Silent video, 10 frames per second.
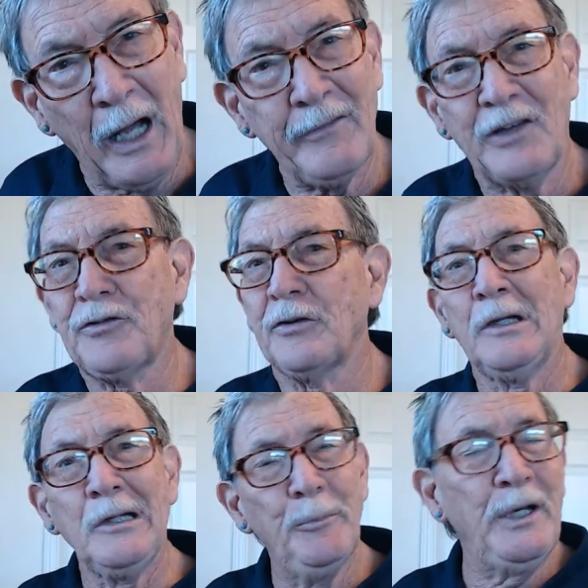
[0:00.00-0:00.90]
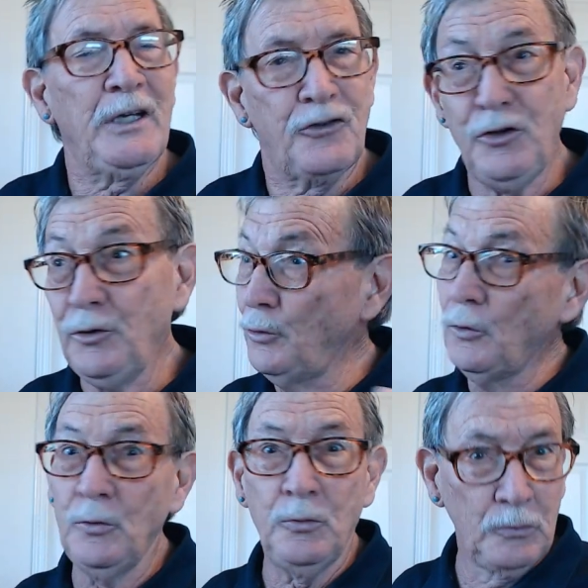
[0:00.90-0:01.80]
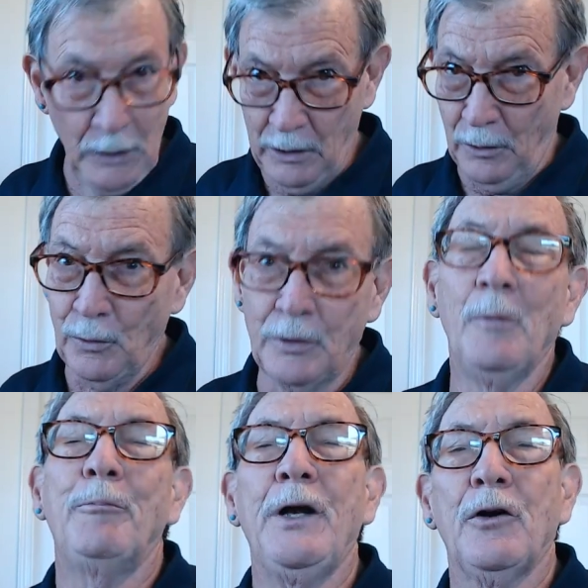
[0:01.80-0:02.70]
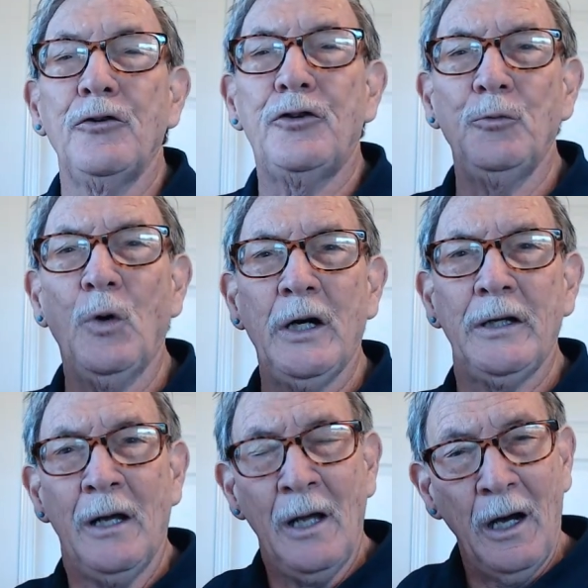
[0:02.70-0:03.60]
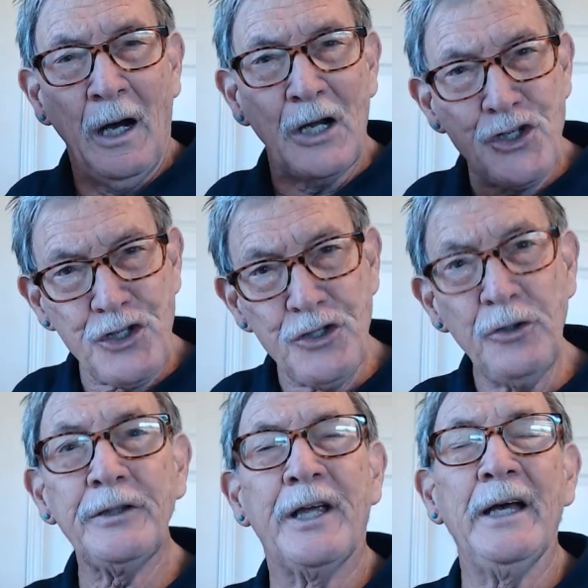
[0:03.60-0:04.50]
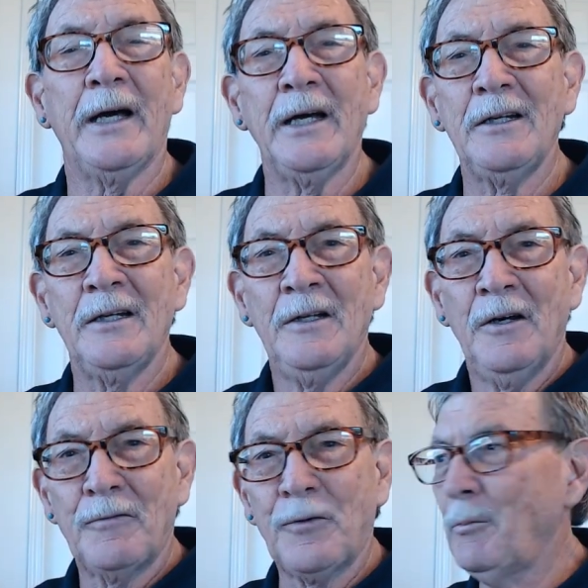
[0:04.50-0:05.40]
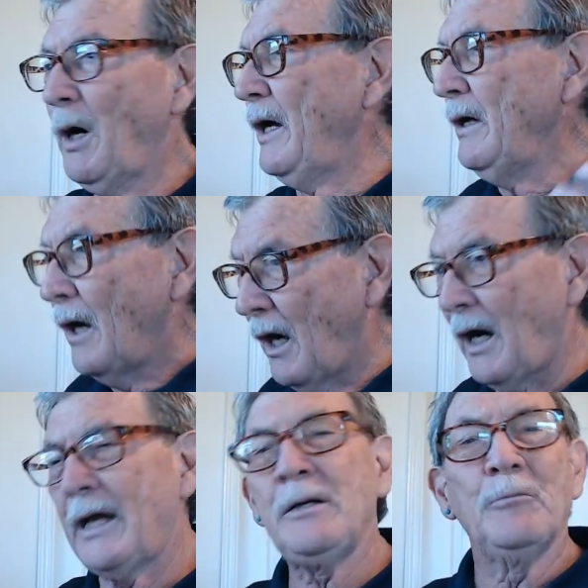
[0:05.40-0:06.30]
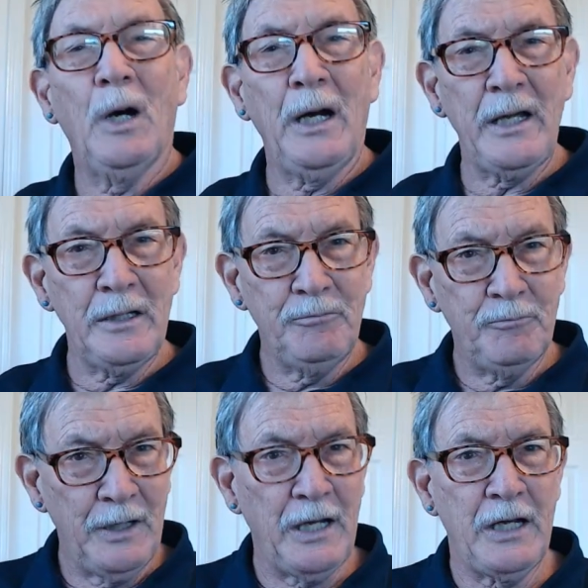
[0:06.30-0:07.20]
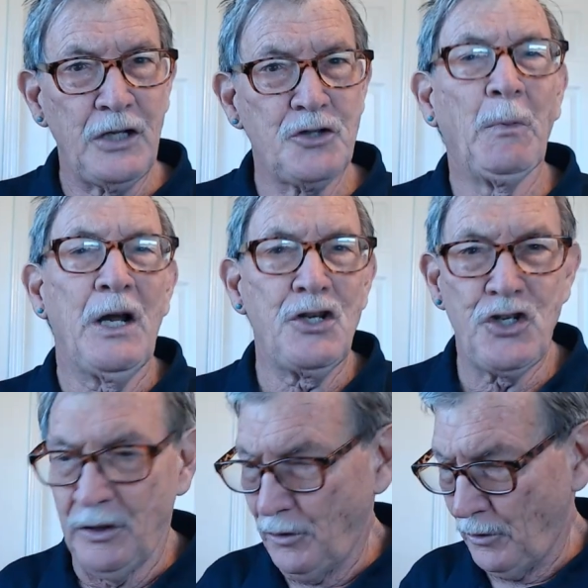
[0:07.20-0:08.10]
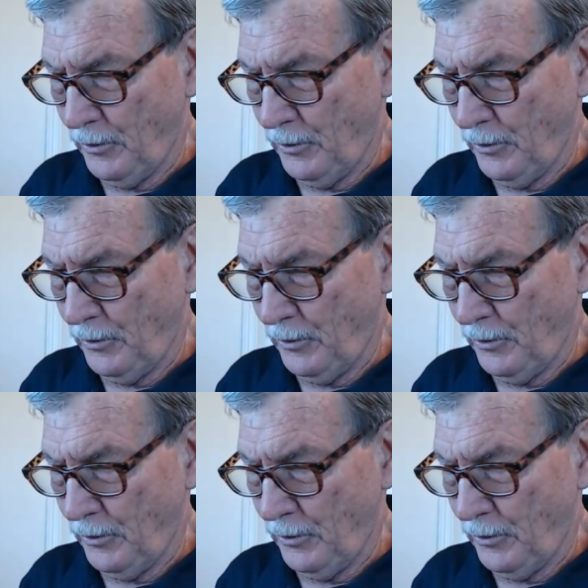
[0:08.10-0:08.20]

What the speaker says: That's a little bit too low compared to what I should get for my height, my age, my gender,